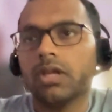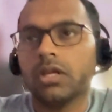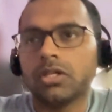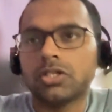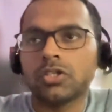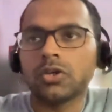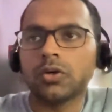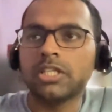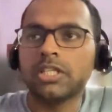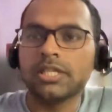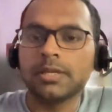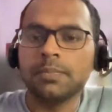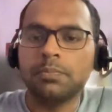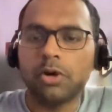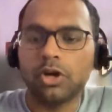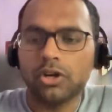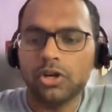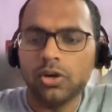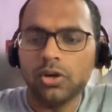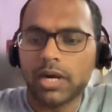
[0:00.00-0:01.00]
So it's
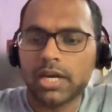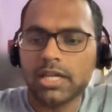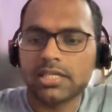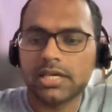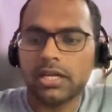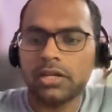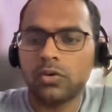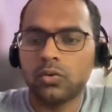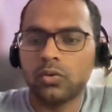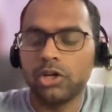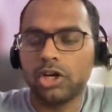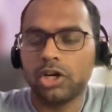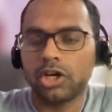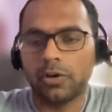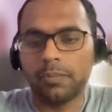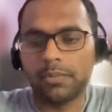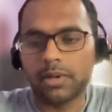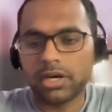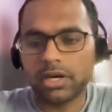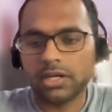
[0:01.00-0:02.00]
important to understand who your
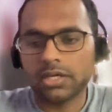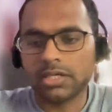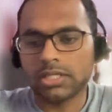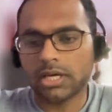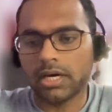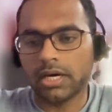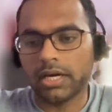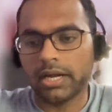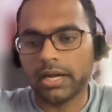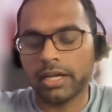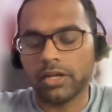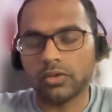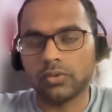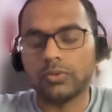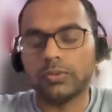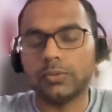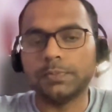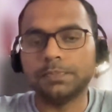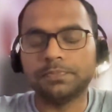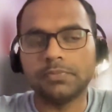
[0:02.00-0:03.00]
competitors are and
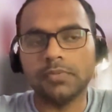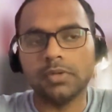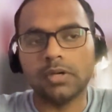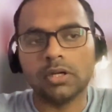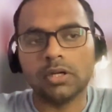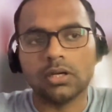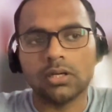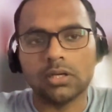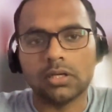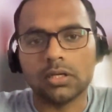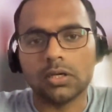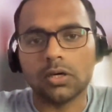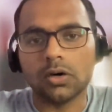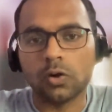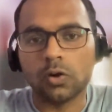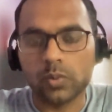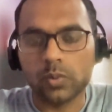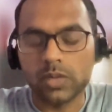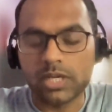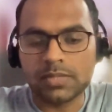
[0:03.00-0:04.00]
to
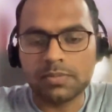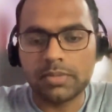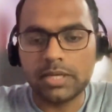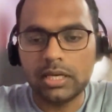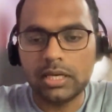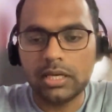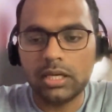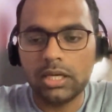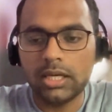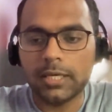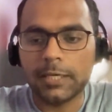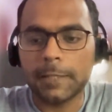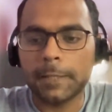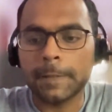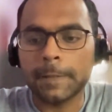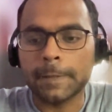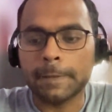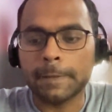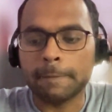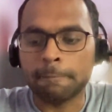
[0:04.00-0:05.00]
always be,
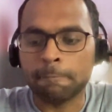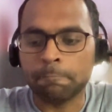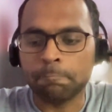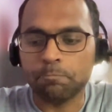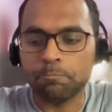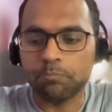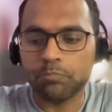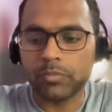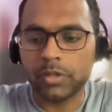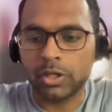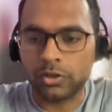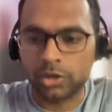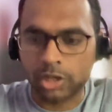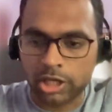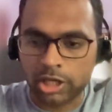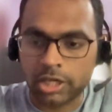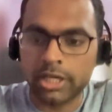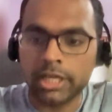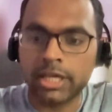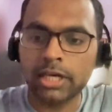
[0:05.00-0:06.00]

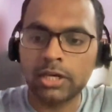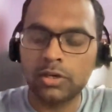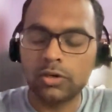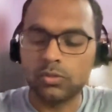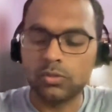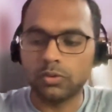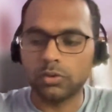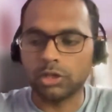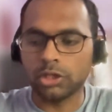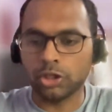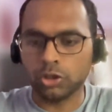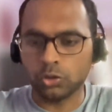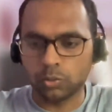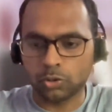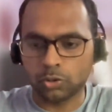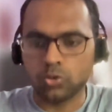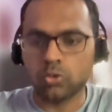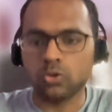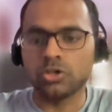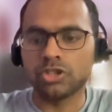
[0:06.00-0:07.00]
learning new
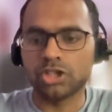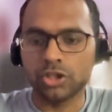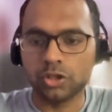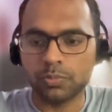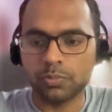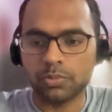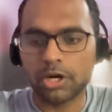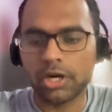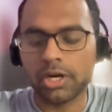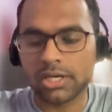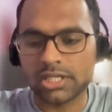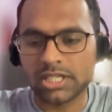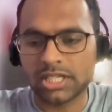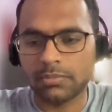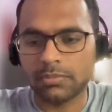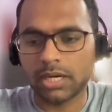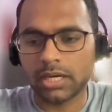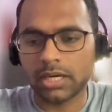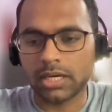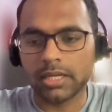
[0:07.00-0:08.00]
tools and new products in
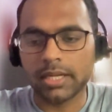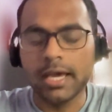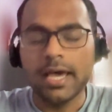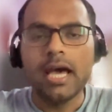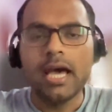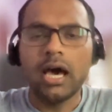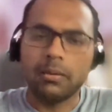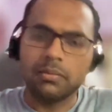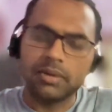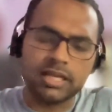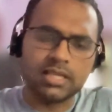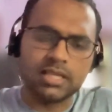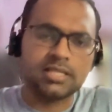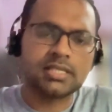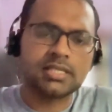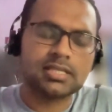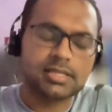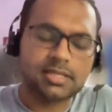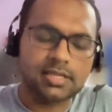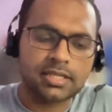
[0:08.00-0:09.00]
the market. I mean,
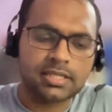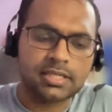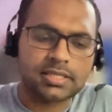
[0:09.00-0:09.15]
it's